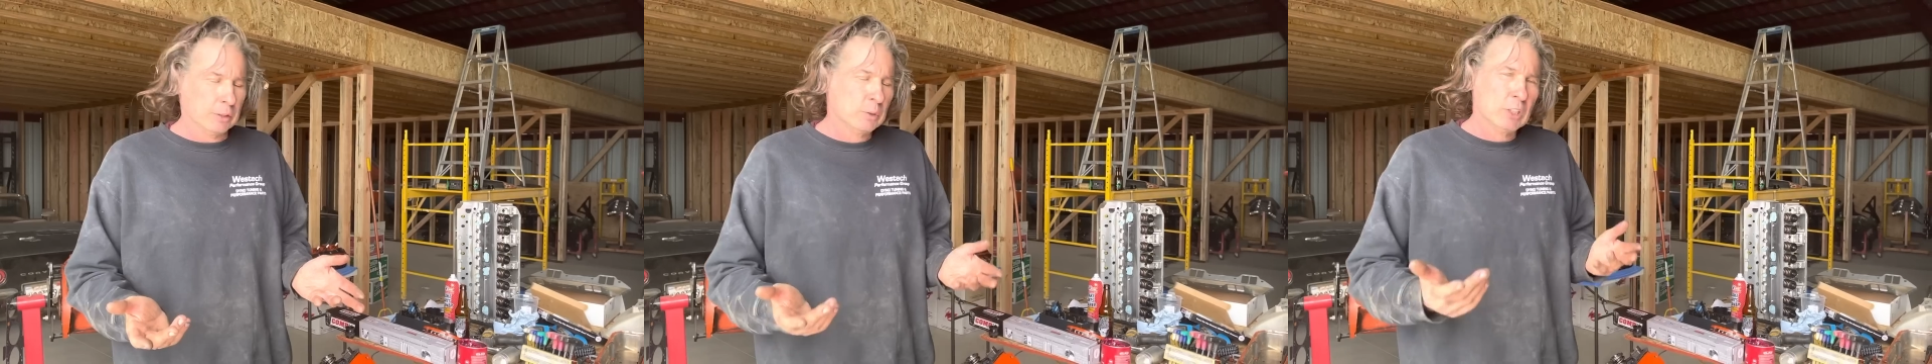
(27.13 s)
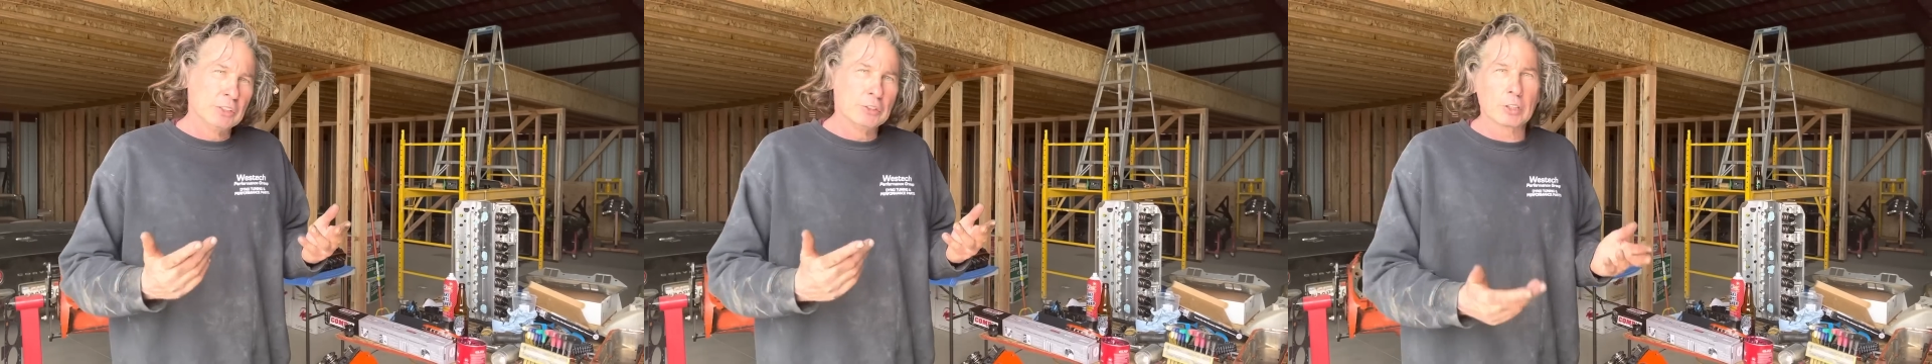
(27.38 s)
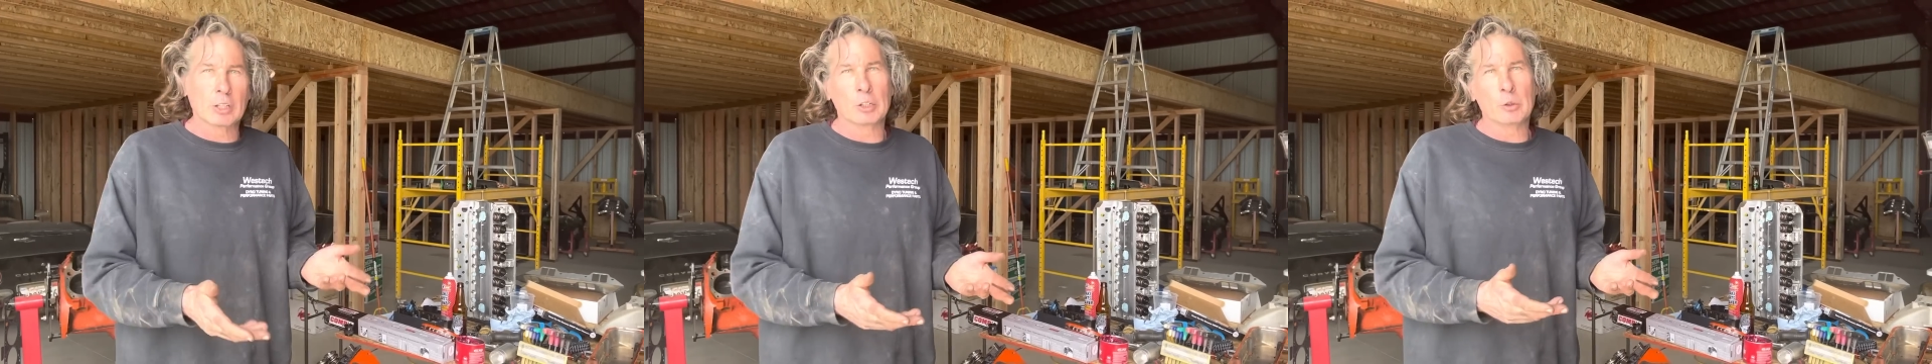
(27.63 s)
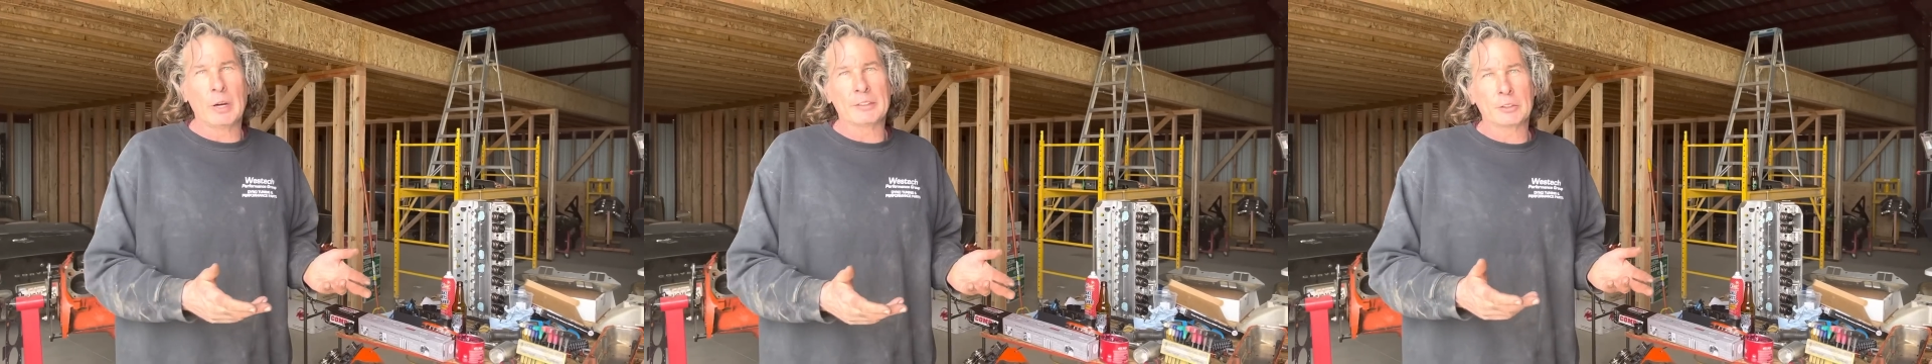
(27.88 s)
You're going to go
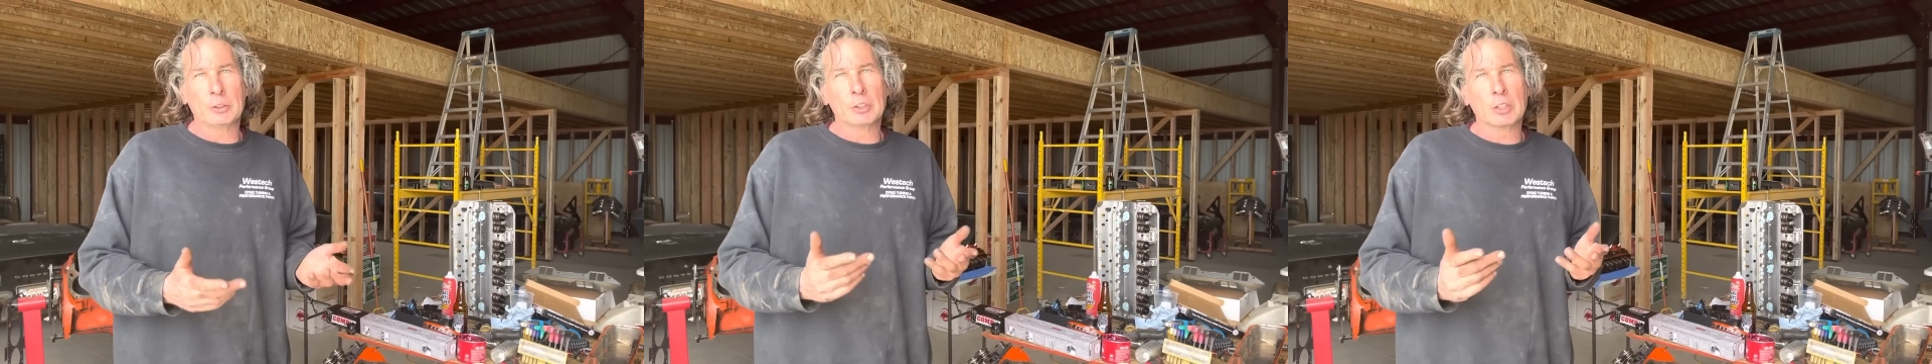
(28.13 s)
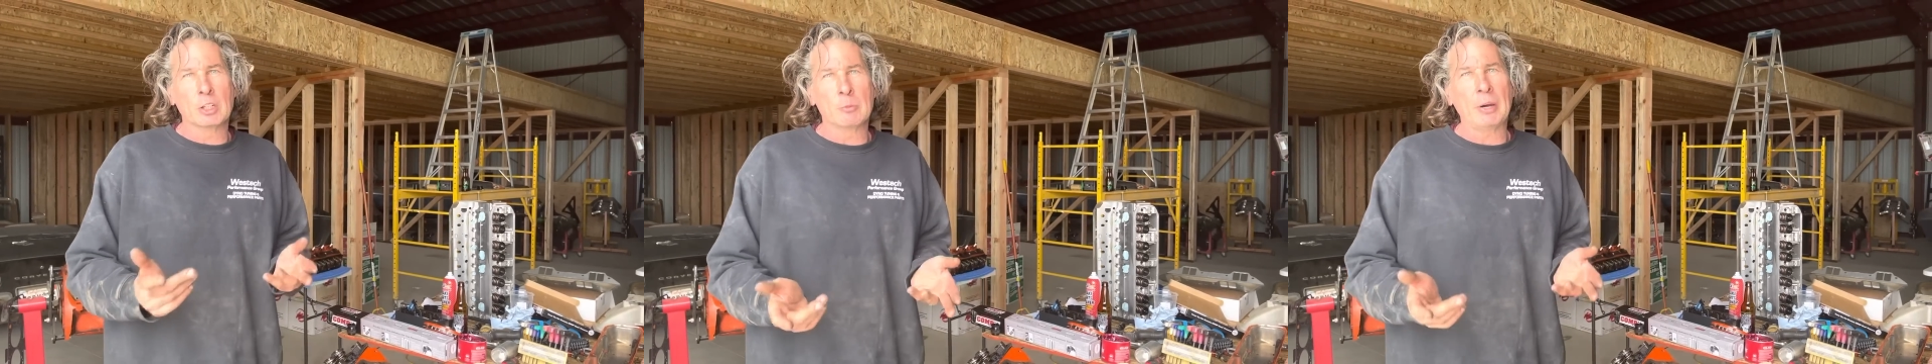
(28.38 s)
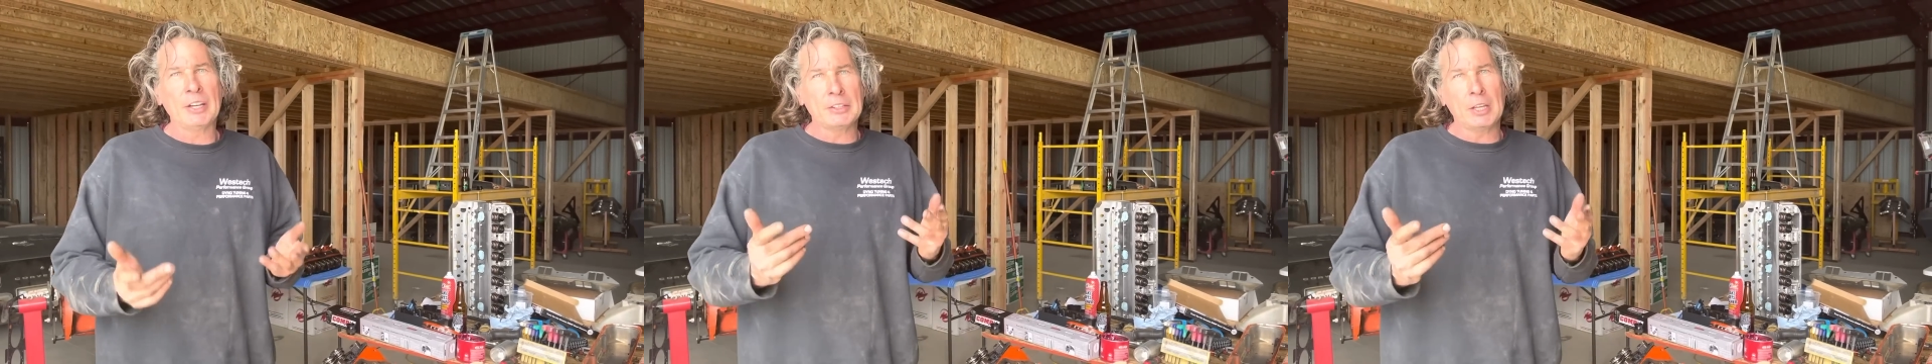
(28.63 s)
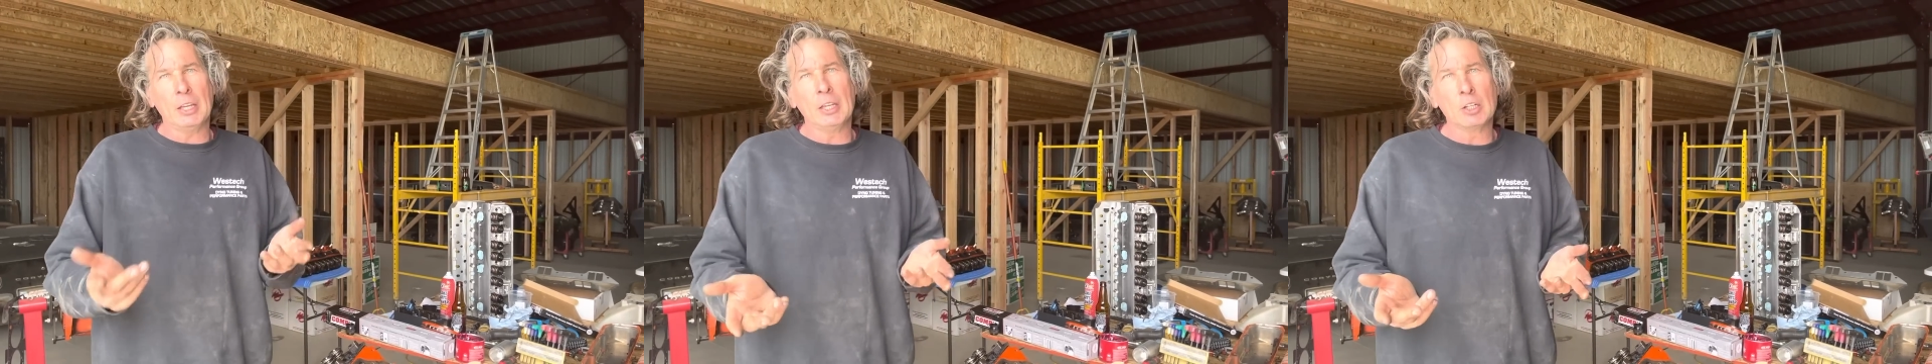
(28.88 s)
out there, you're going to buy
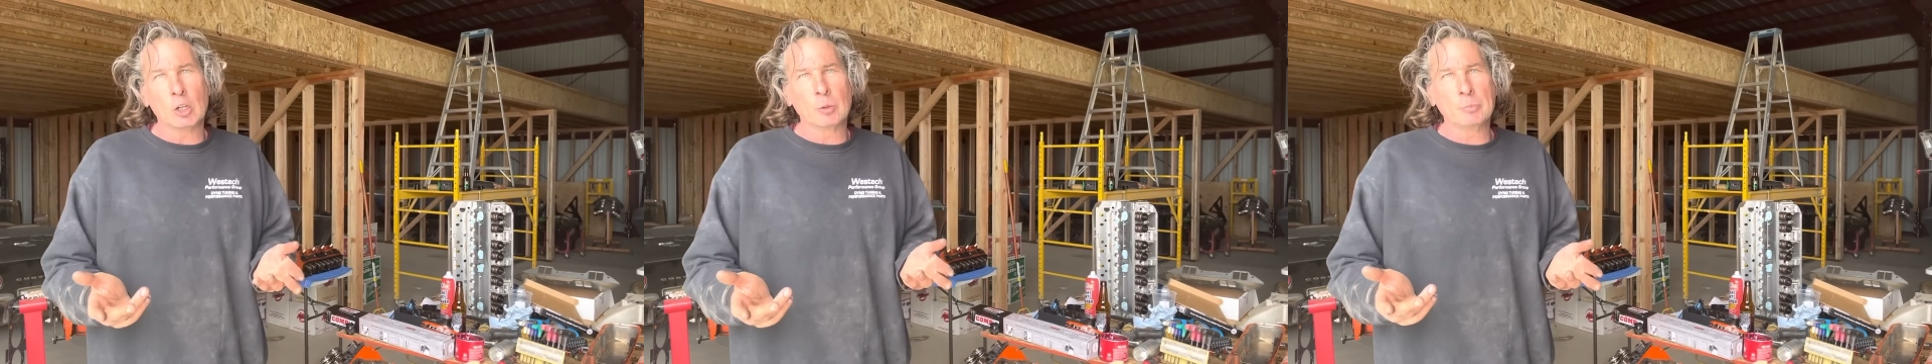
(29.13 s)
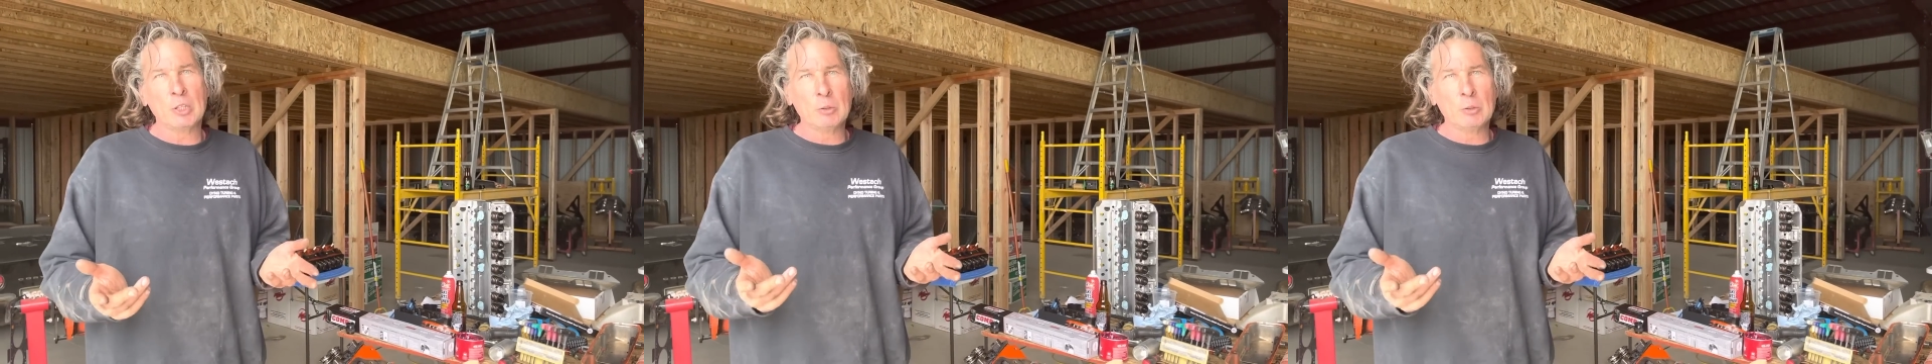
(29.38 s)
the ARP